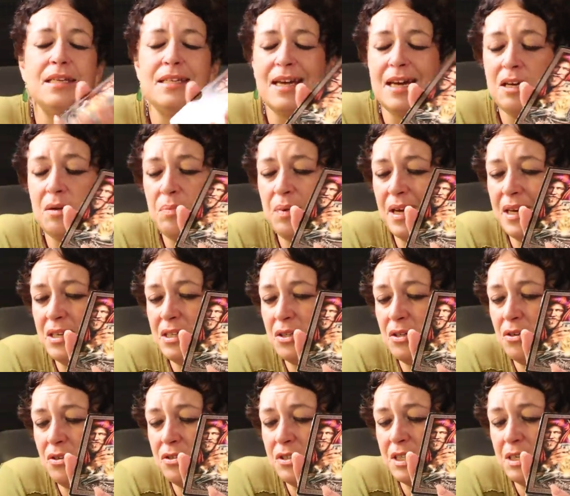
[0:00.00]
Ten of
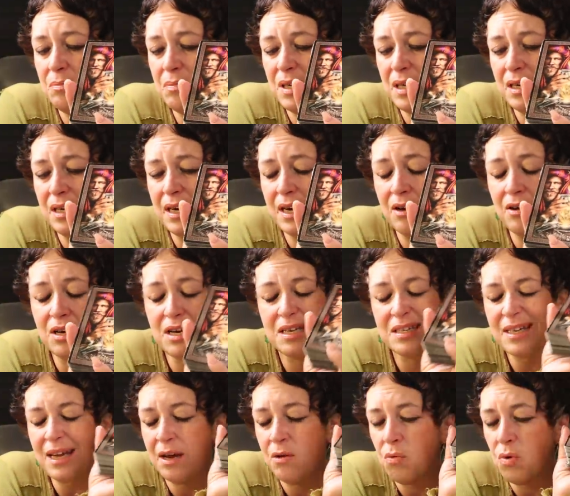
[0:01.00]
Pentacles can be
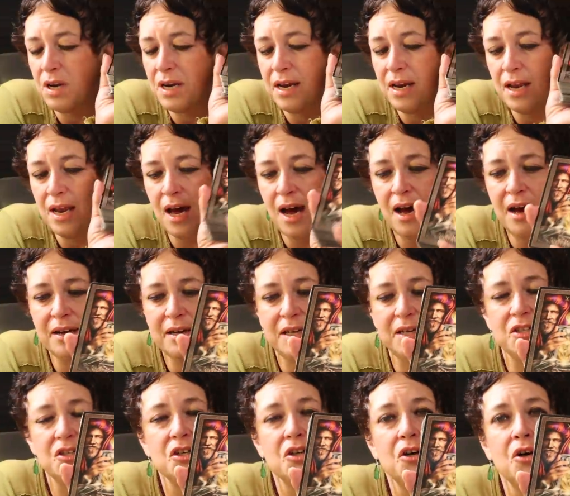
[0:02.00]
inheritance. I would not
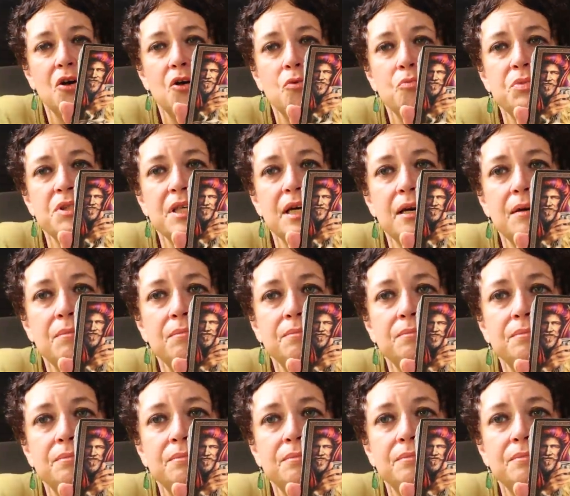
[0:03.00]
get your hopes up.